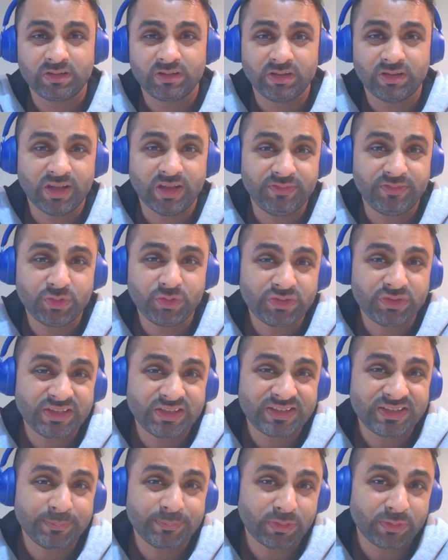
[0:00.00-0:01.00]
I've used this
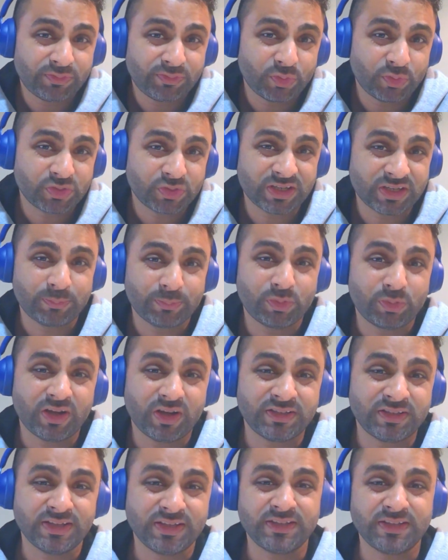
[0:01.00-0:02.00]
simple 4-step
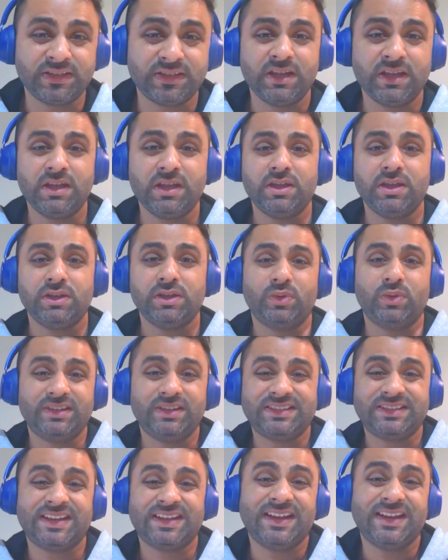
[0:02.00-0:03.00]
process to
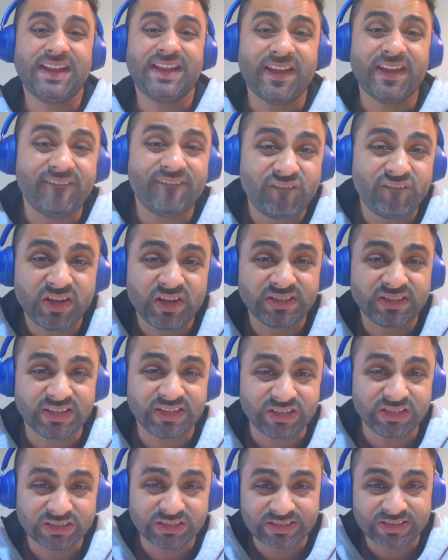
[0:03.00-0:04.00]
understand every
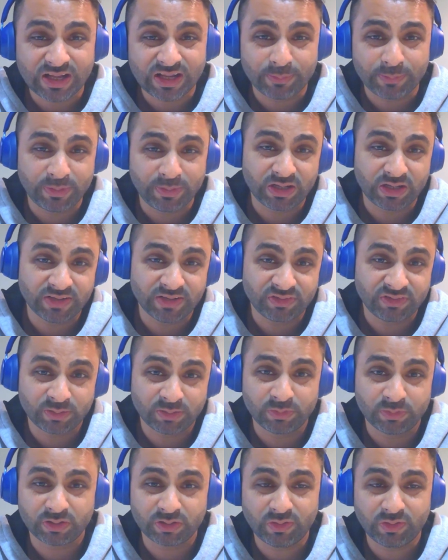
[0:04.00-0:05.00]
single topic I've come
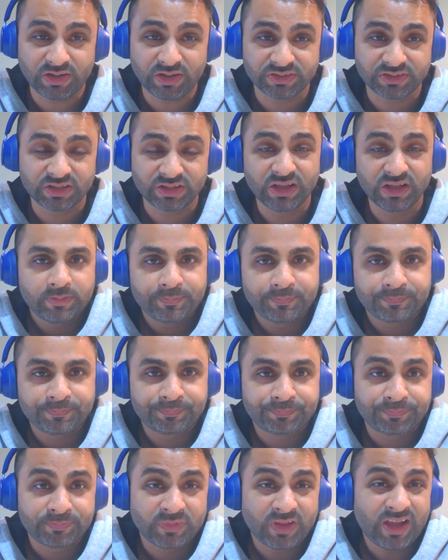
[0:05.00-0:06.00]
across.
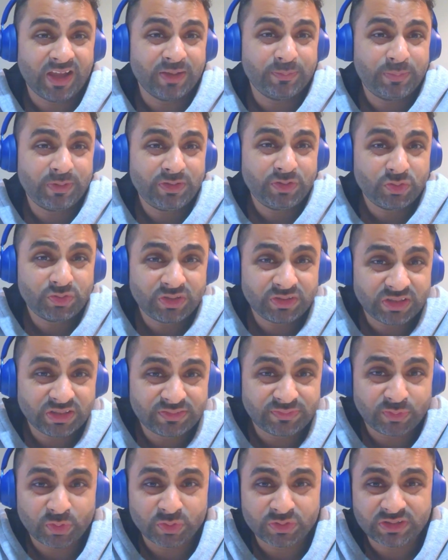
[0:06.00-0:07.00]
I've been using this
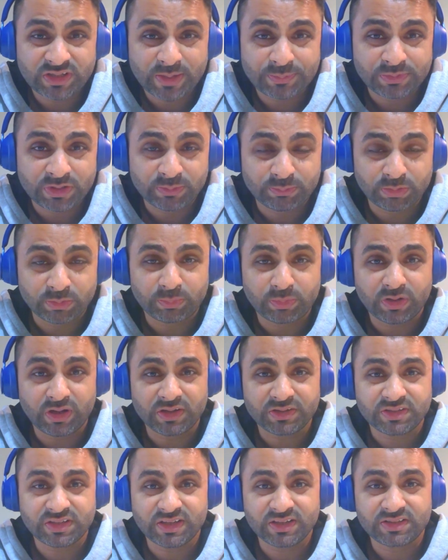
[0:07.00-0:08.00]
4-step simple
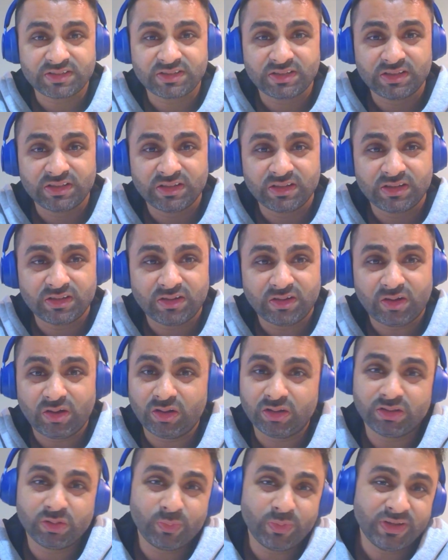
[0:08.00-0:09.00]
process
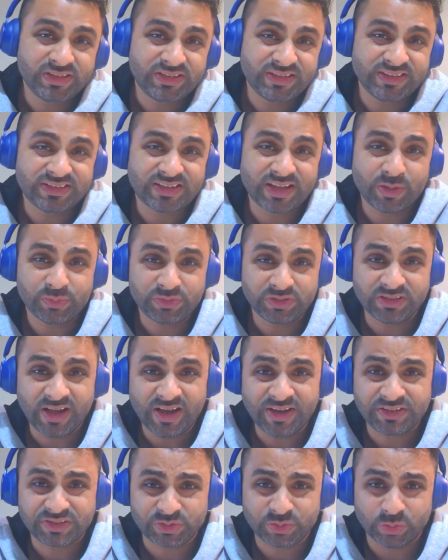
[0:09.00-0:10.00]
all the way since I was in
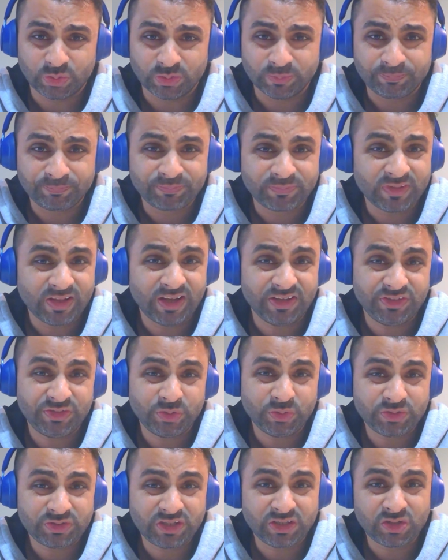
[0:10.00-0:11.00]
high school. I
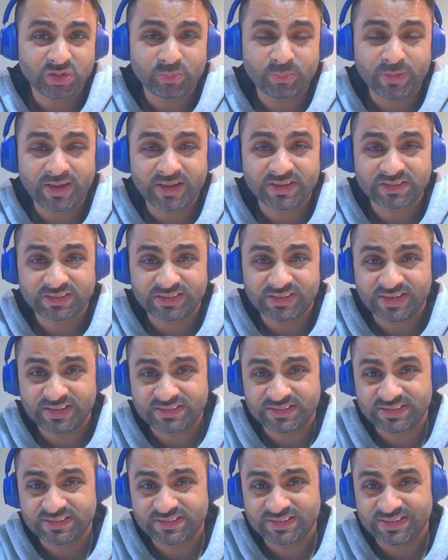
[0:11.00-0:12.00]
used it to pass
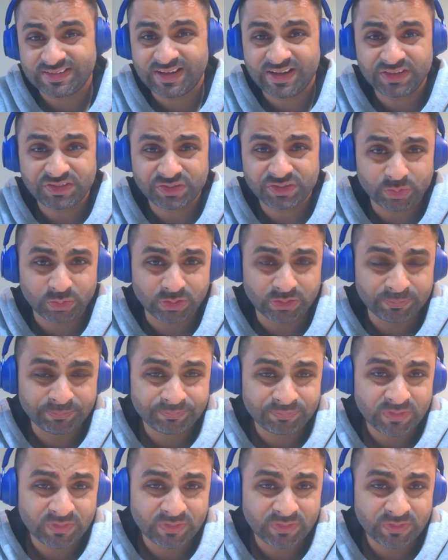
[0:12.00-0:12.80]
classes in high school.